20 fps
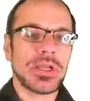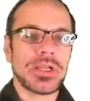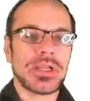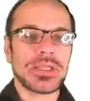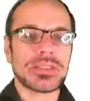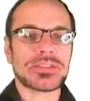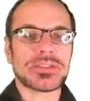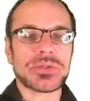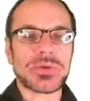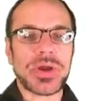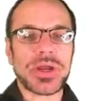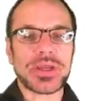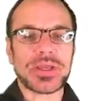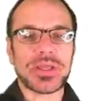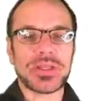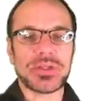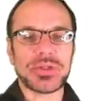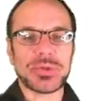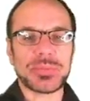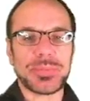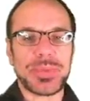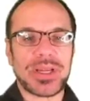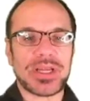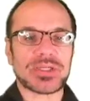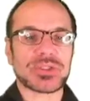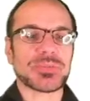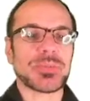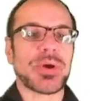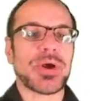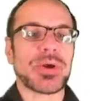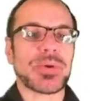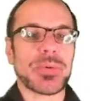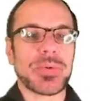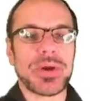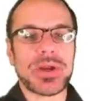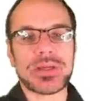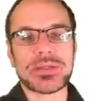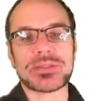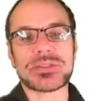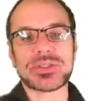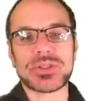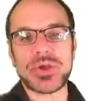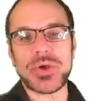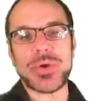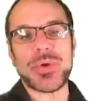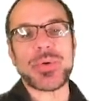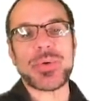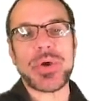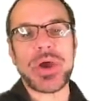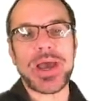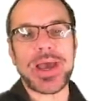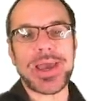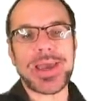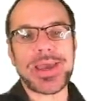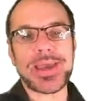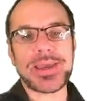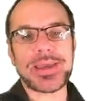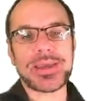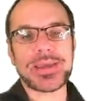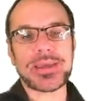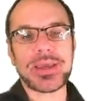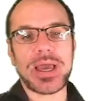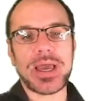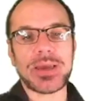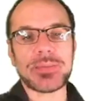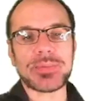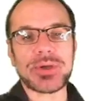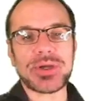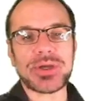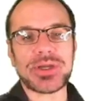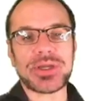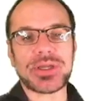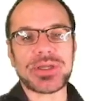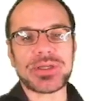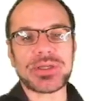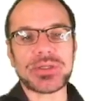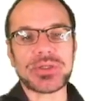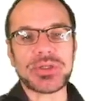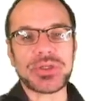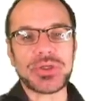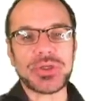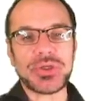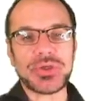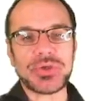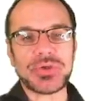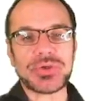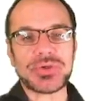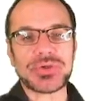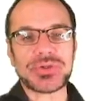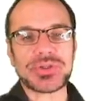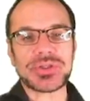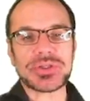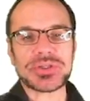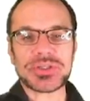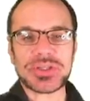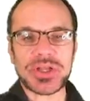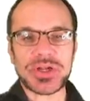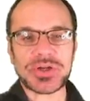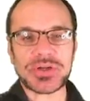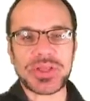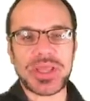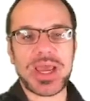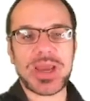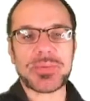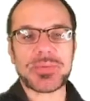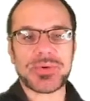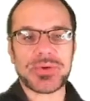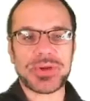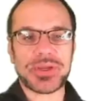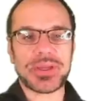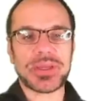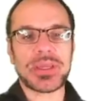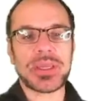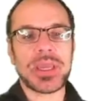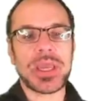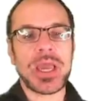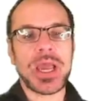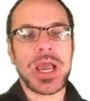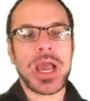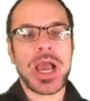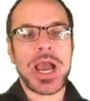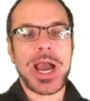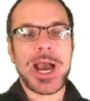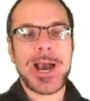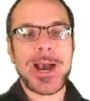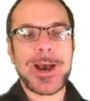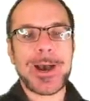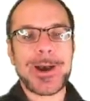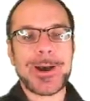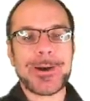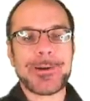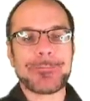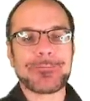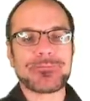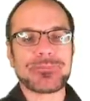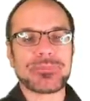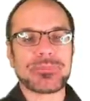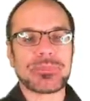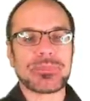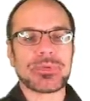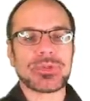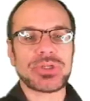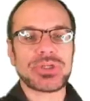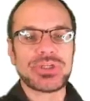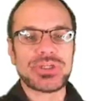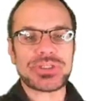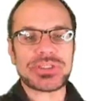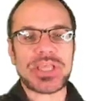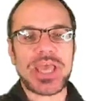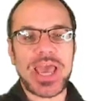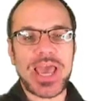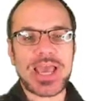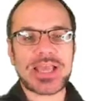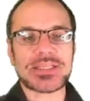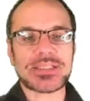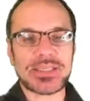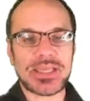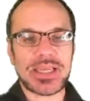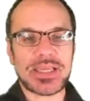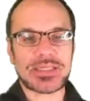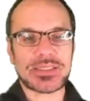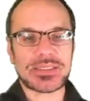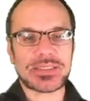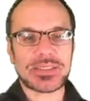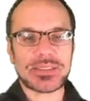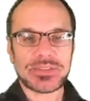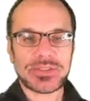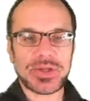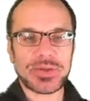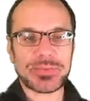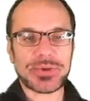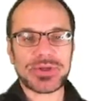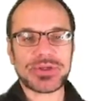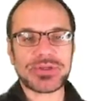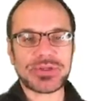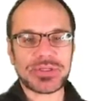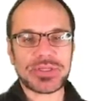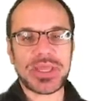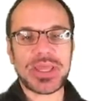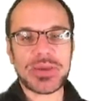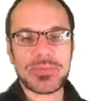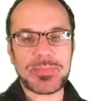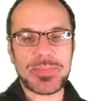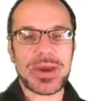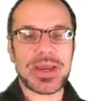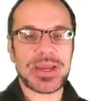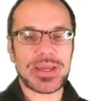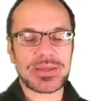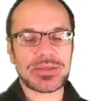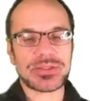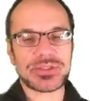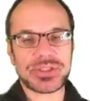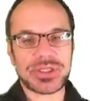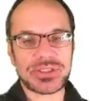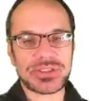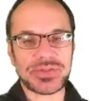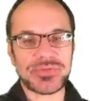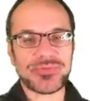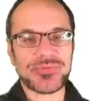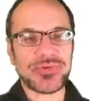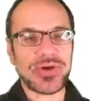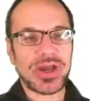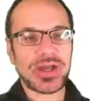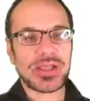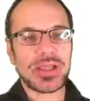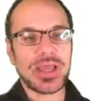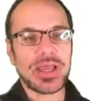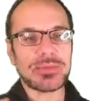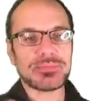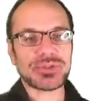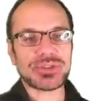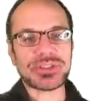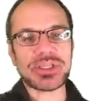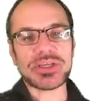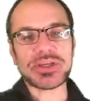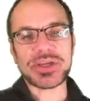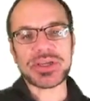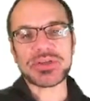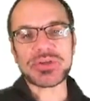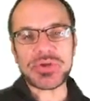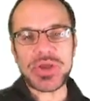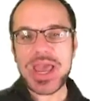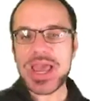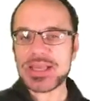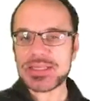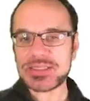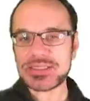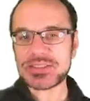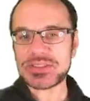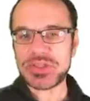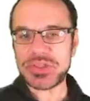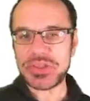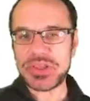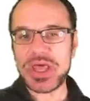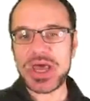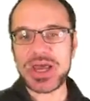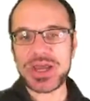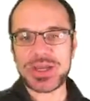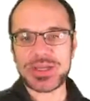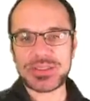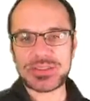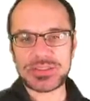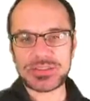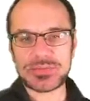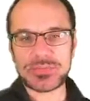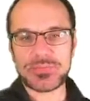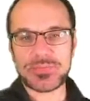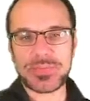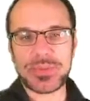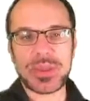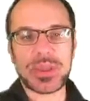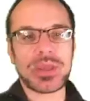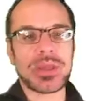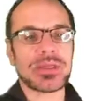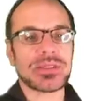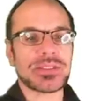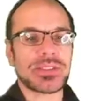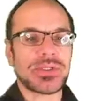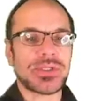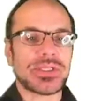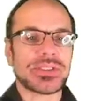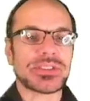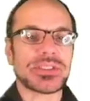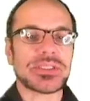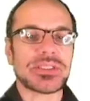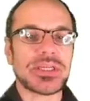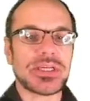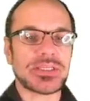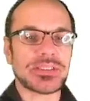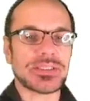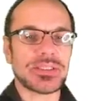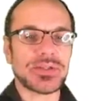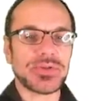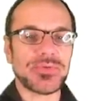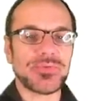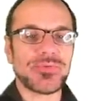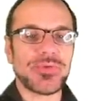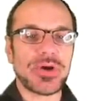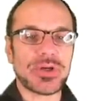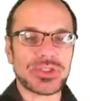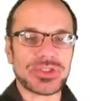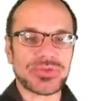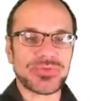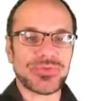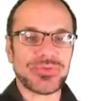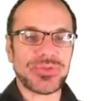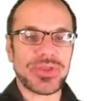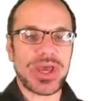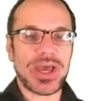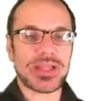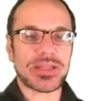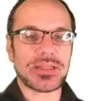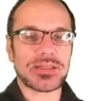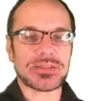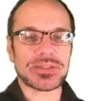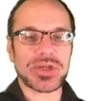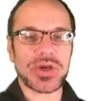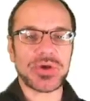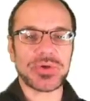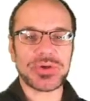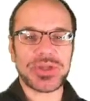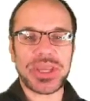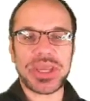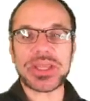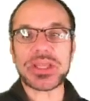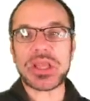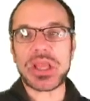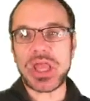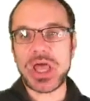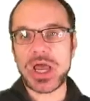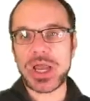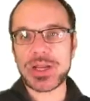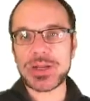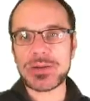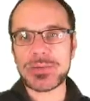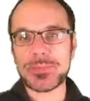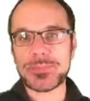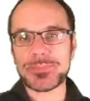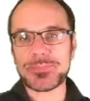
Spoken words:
let's try a little benchmark, right? So I'm going to use the standard library to just access. So I'm going to take my JSON file. I'm just going to access the lines. So there's a nice little function for that that's called getLine.